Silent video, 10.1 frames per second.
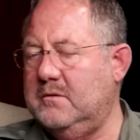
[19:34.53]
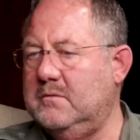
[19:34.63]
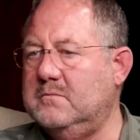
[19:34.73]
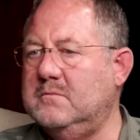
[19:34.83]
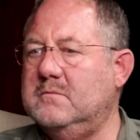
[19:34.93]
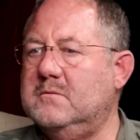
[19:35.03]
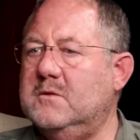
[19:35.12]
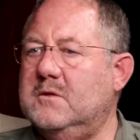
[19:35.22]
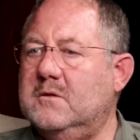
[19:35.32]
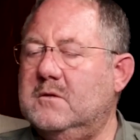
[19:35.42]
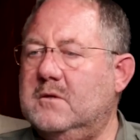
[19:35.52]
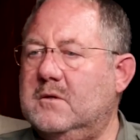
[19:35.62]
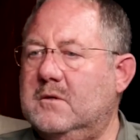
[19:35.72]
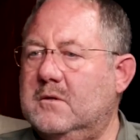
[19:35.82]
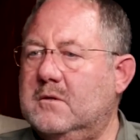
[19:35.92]
Okay. So elephant
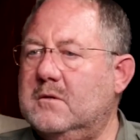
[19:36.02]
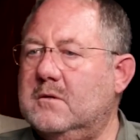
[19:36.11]
tusks is more